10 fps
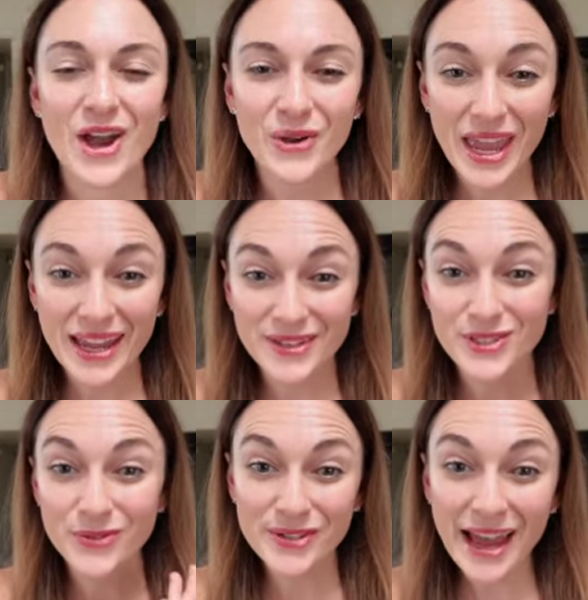Okay,
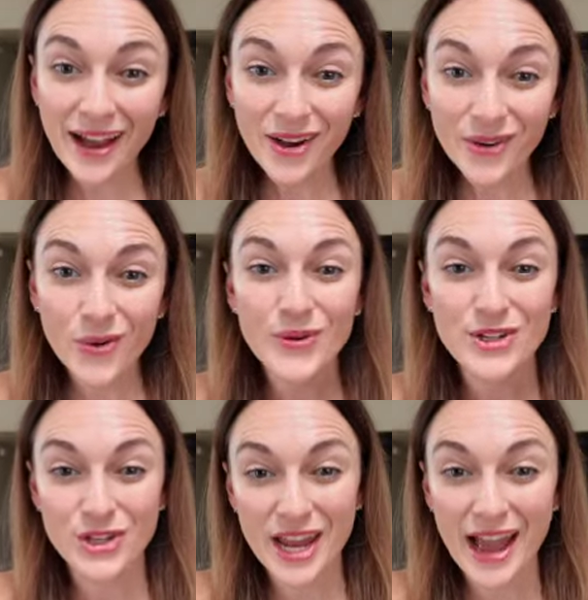so now we
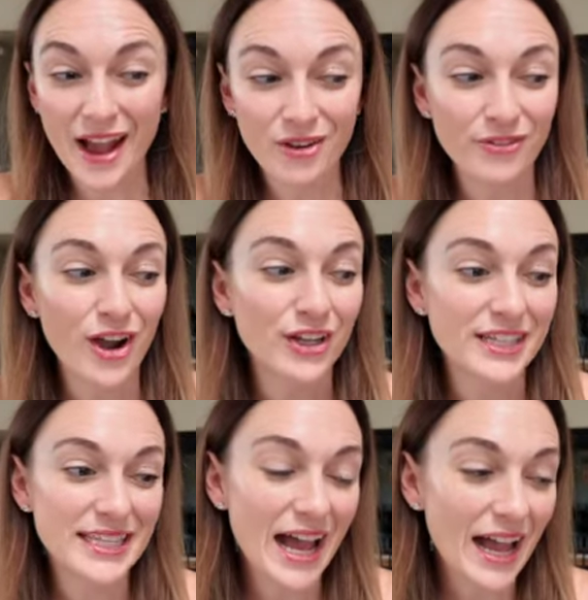should have our
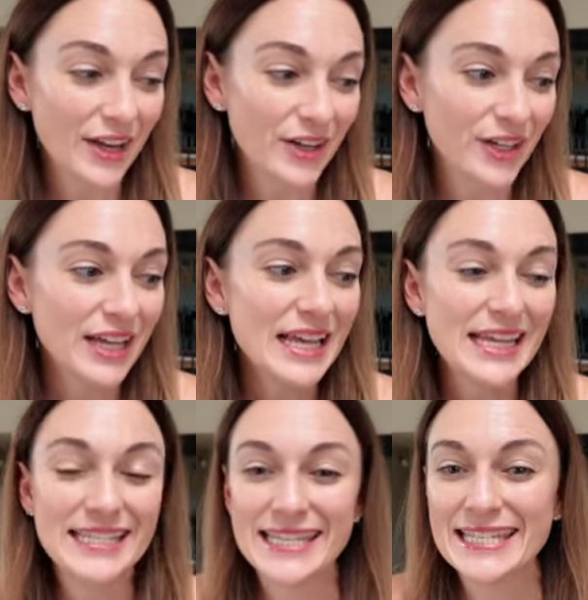entire
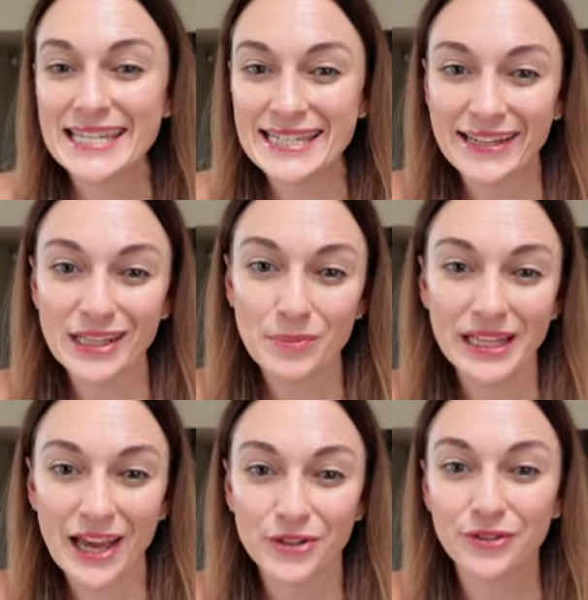Disney Daily
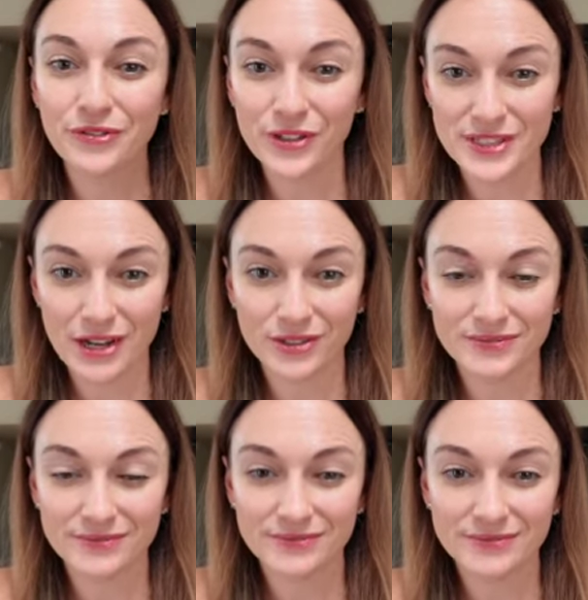Planner filled out.
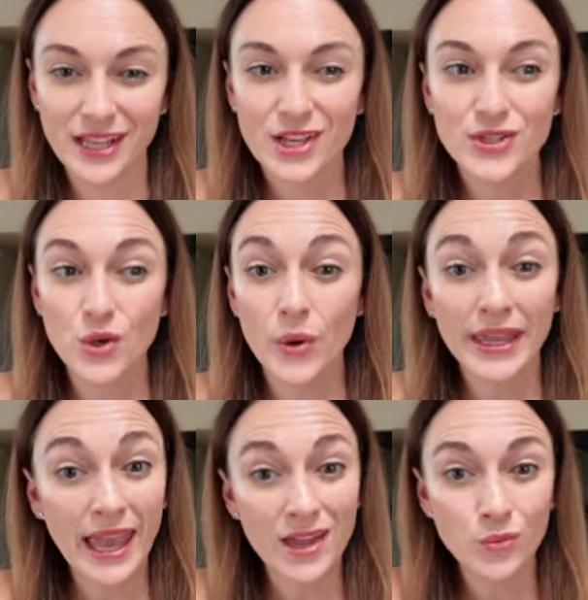So
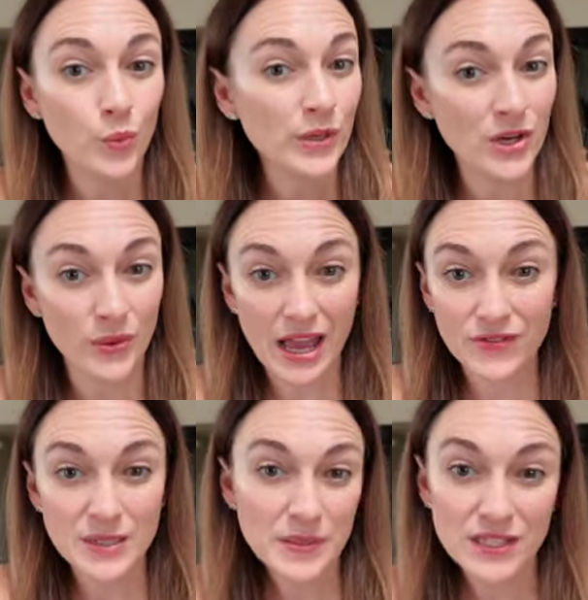again, we don't have a
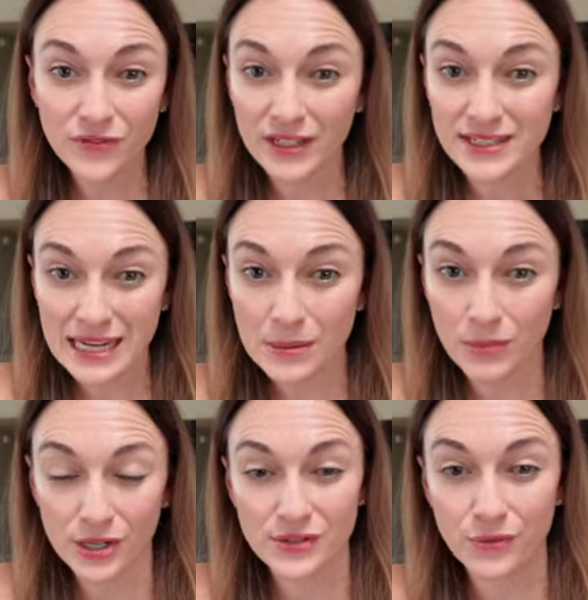specific date
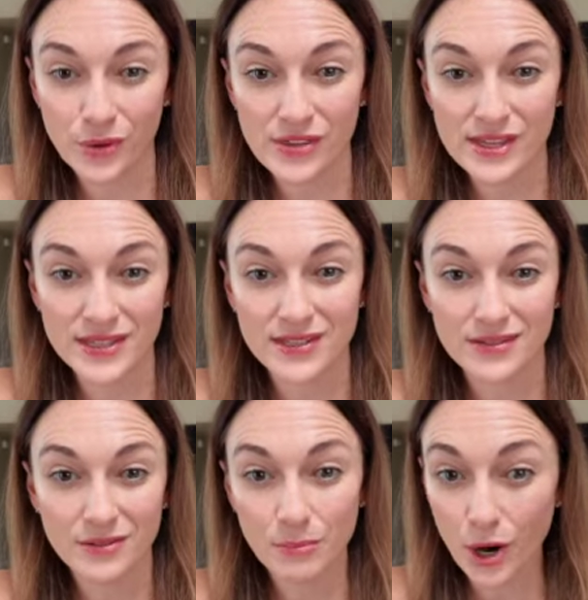marked for this
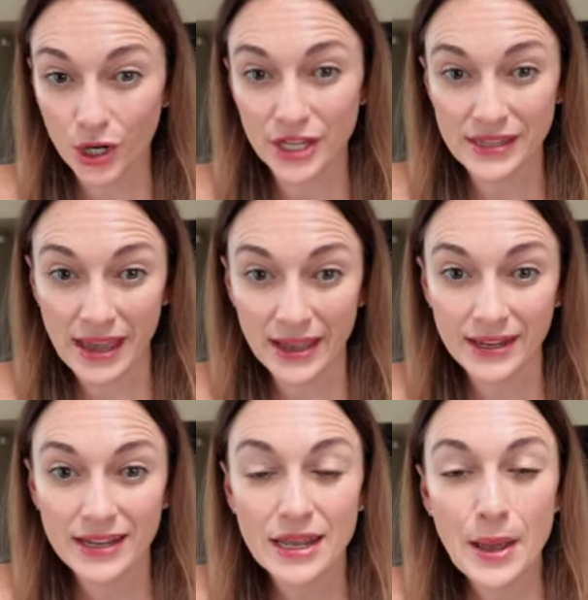park yet,
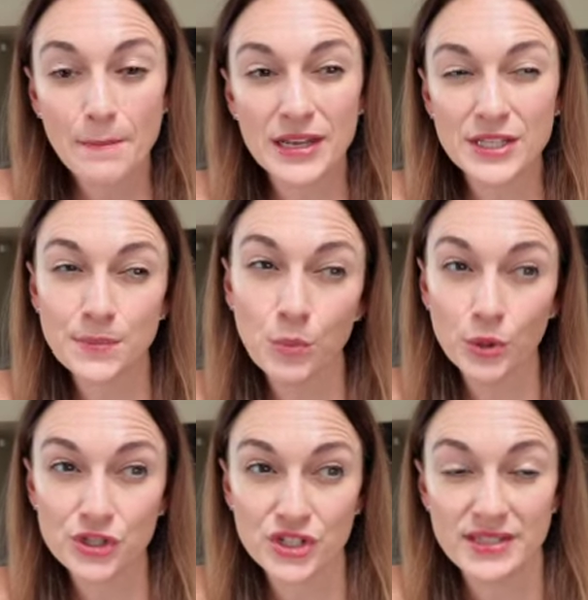but it's
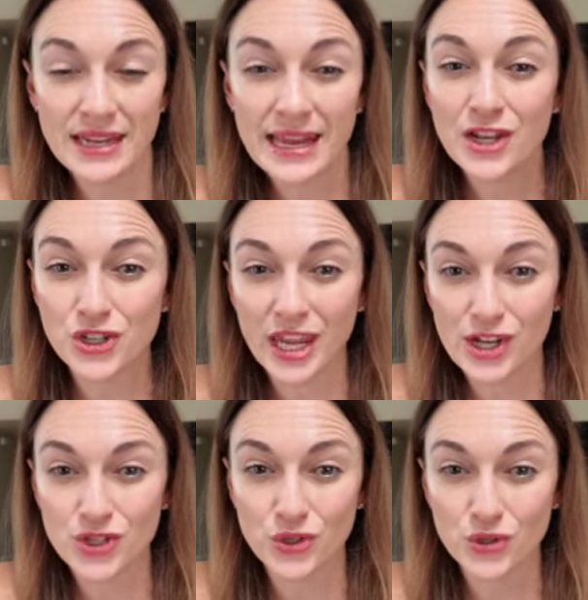more just an
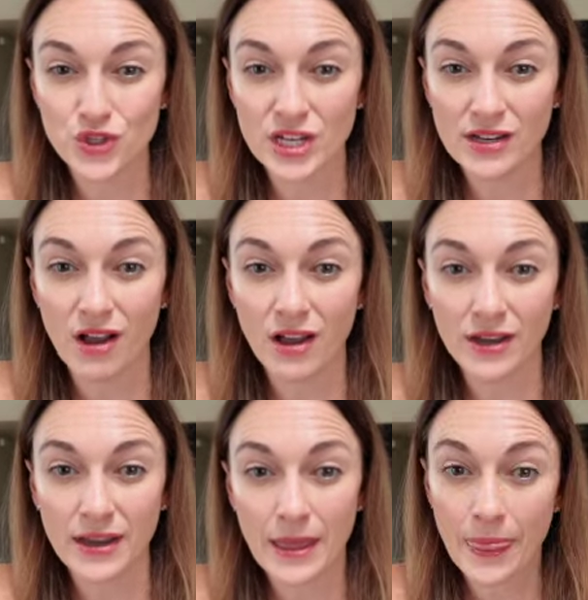educational sheet
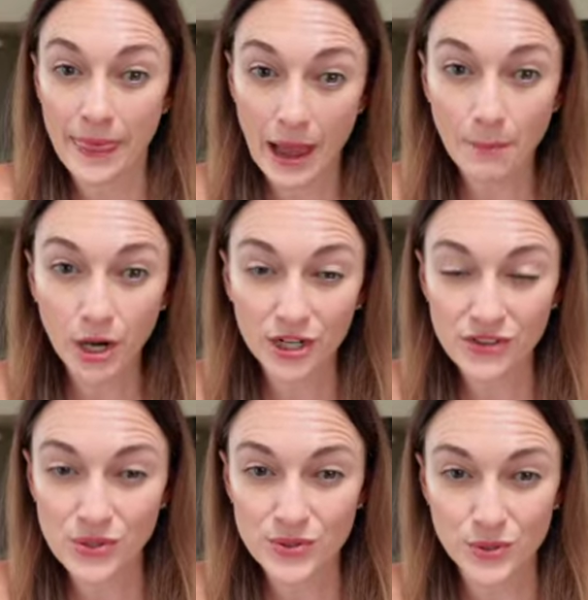on that park
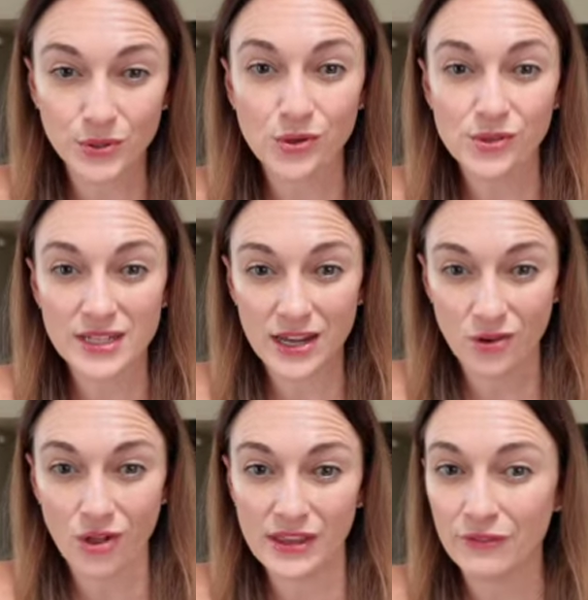that you circled and
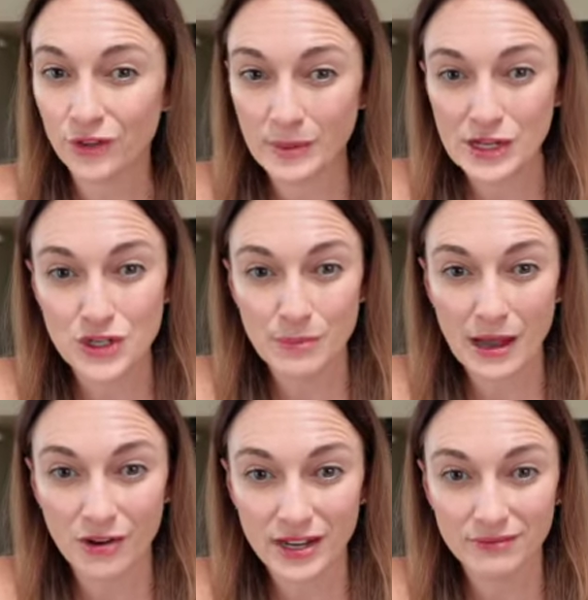all the information
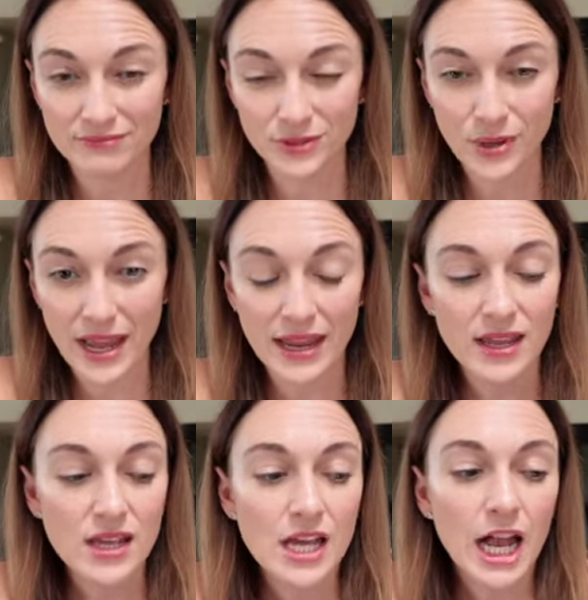about it,
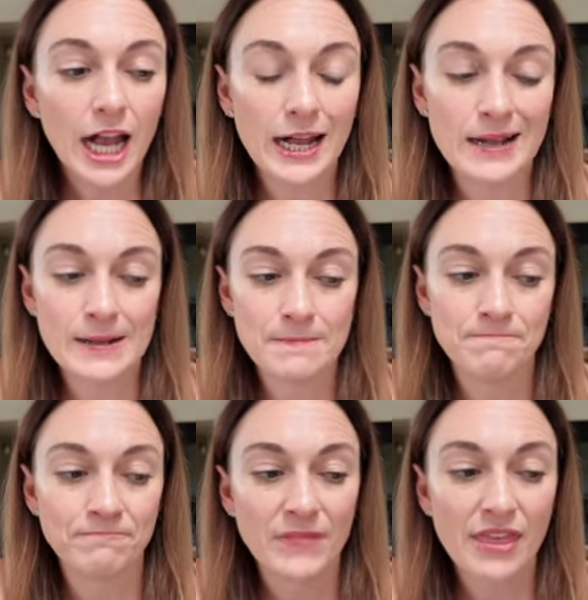okay?
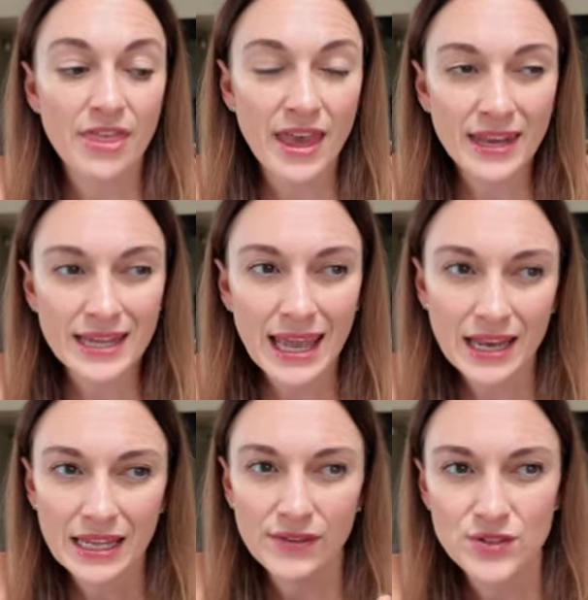Then it
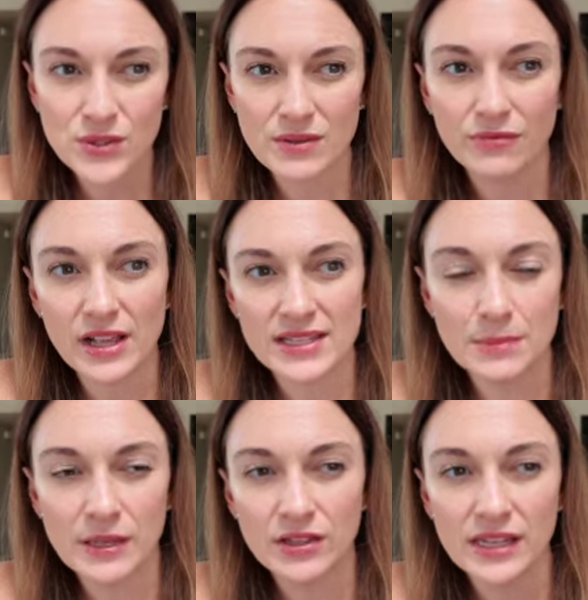kind of gives you some
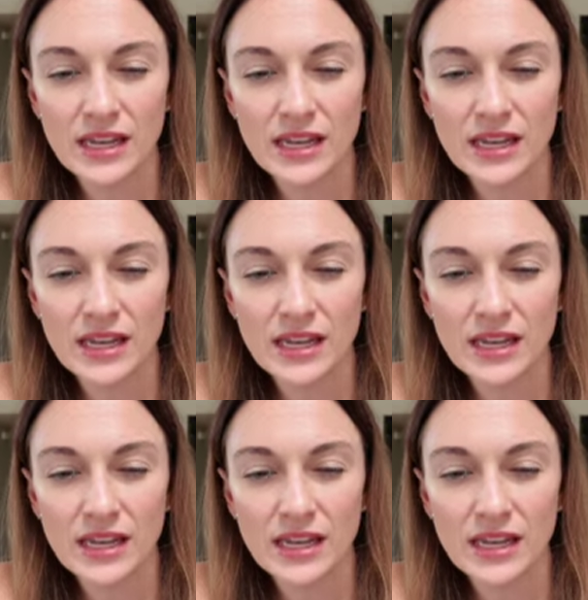flexibility.